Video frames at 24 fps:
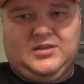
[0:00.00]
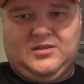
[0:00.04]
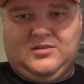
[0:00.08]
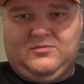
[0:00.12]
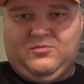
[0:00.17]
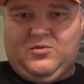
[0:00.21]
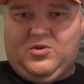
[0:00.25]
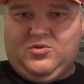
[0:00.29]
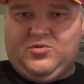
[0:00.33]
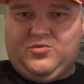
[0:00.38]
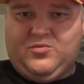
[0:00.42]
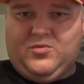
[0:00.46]
It
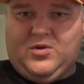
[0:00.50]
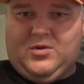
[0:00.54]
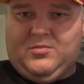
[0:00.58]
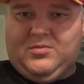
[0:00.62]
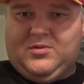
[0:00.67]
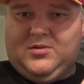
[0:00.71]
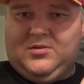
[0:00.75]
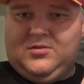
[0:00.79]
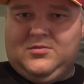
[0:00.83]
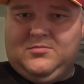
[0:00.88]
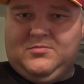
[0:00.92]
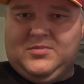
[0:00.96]
won't
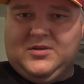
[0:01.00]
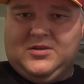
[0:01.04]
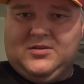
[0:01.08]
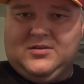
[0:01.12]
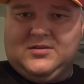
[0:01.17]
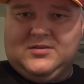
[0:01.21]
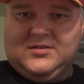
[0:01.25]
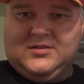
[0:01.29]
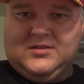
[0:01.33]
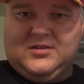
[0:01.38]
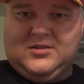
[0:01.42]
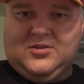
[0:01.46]
wobble
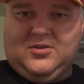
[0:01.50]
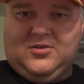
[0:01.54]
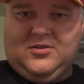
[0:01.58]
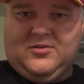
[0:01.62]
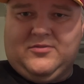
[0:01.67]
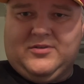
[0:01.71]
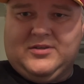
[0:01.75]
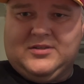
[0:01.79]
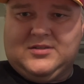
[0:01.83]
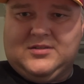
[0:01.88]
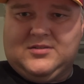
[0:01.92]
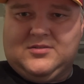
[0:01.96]
because
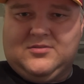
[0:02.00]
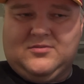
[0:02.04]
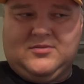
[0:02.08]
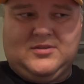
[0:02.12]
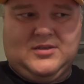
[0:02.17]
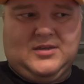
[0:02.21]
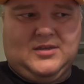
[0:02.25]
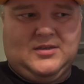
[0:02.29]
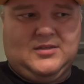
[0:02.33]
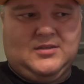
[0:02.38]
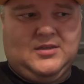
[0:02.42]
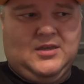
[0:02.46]
tolerance is so
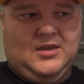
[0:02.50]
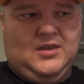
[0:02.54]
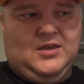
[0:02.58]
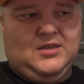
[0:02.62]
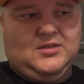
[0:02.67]
tight.